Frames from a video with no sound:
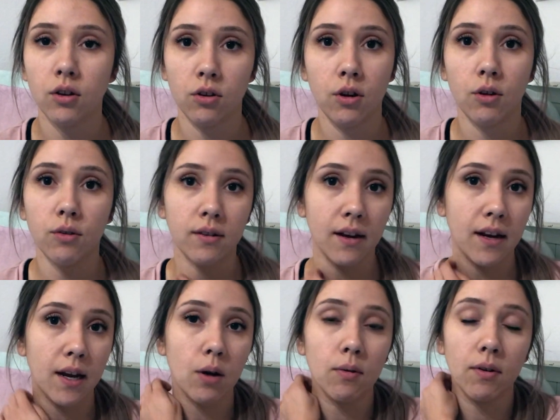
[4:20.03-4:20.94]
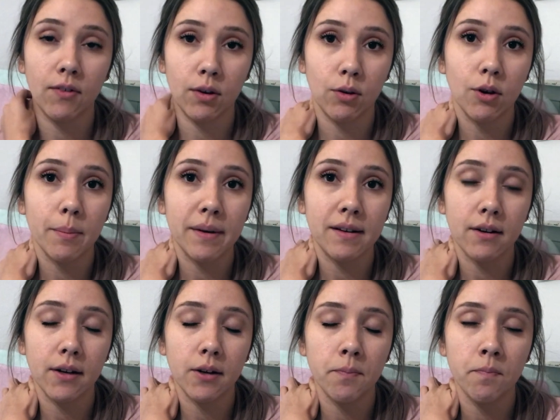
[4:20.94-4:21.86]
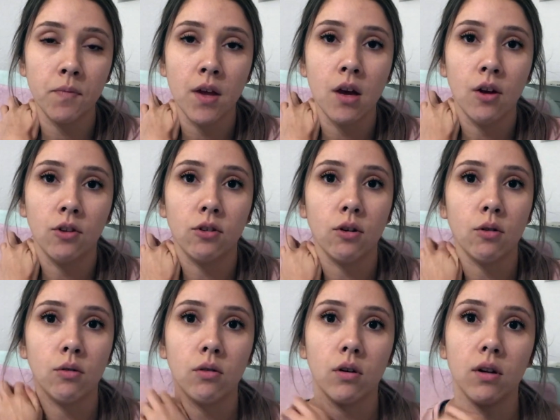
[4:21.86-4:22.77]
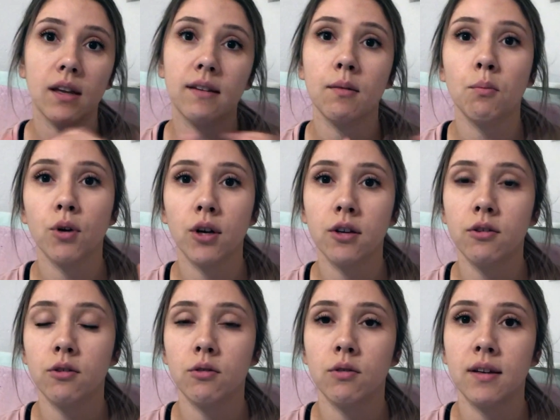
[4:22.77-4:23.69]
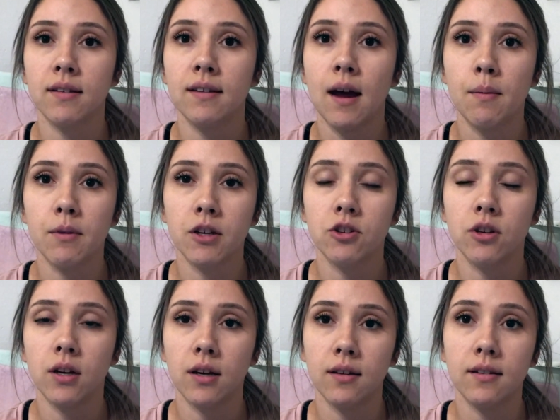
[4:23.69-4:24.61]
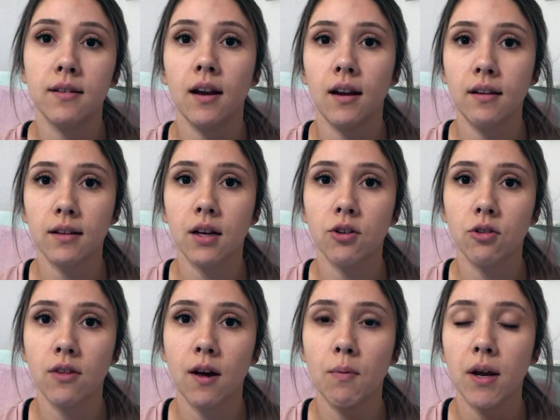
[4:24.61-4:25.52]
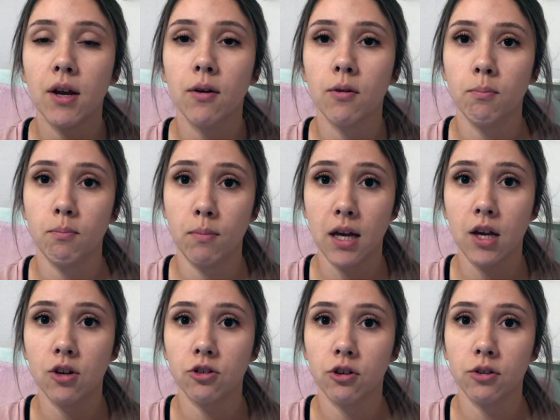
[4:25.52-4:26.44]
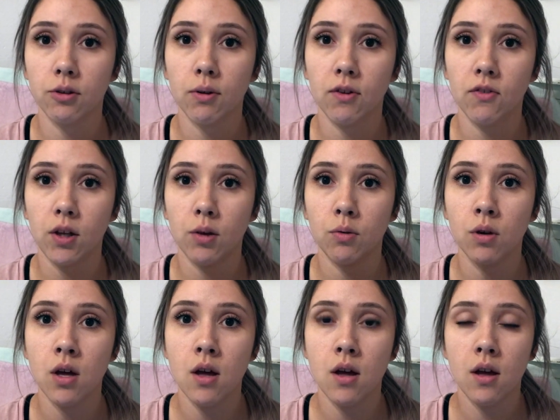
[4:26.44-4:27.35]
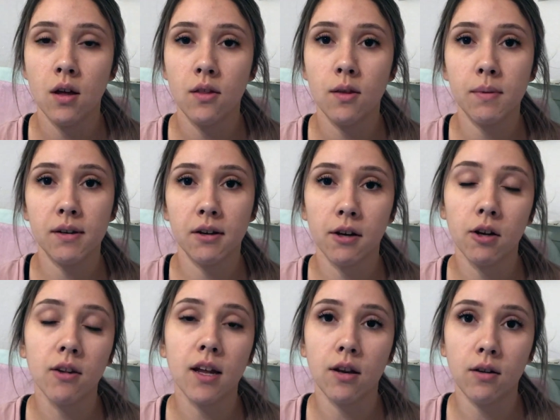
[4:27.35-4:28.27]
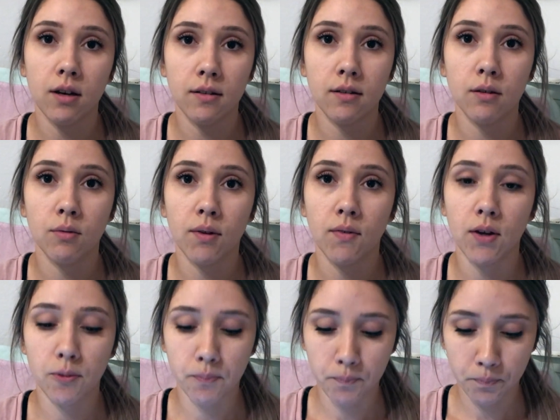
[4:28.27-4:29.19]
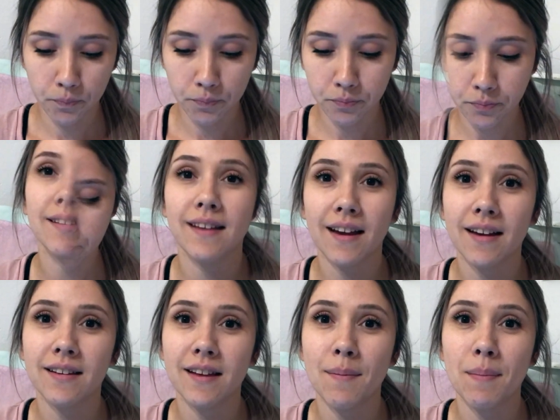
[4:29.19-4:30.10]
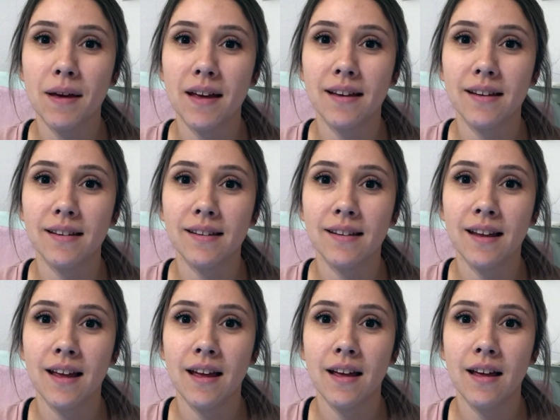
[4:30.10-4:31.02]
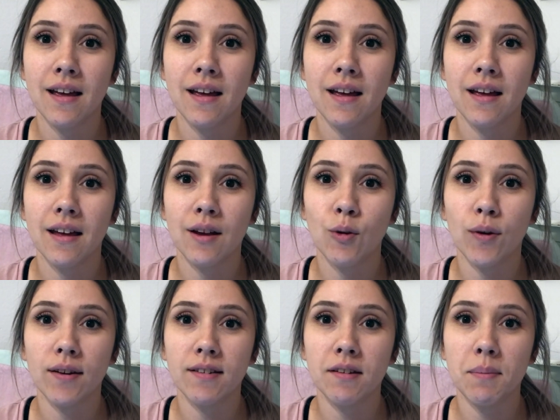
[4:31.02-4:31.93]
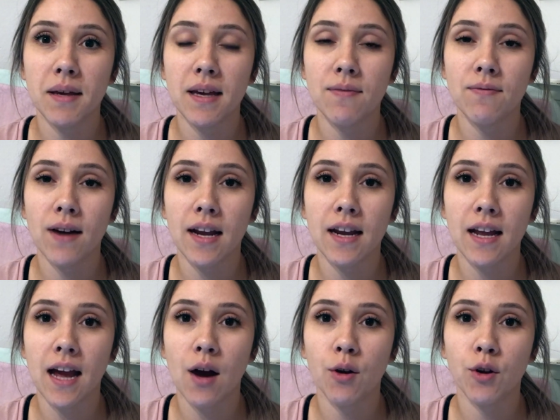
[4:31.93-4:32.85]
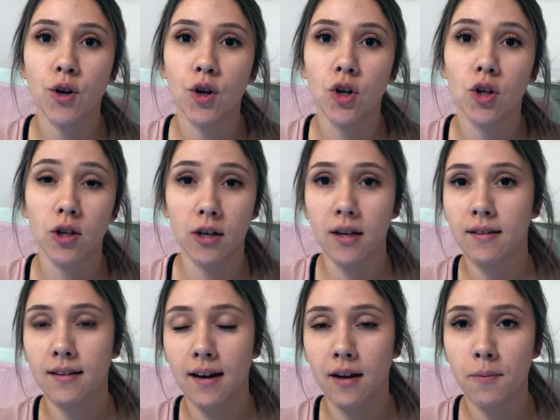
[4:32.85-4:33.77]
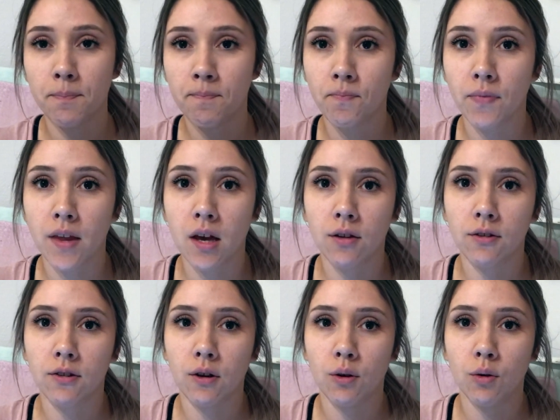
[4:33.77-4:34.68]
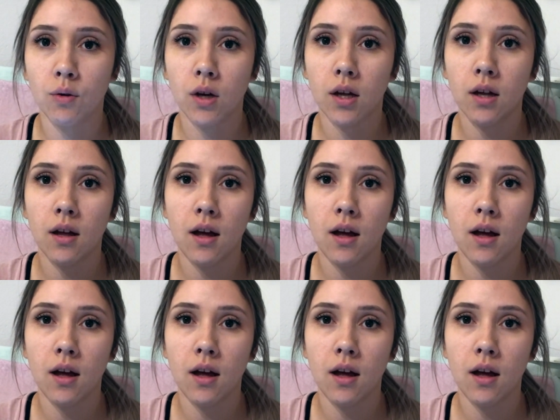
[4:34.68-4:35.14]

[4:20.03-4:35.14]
you know, study or review your material? So it's important to establish a study schedule. That way you're making sure to review the material that you need to review. Second tip is going to be finding out your learning style. So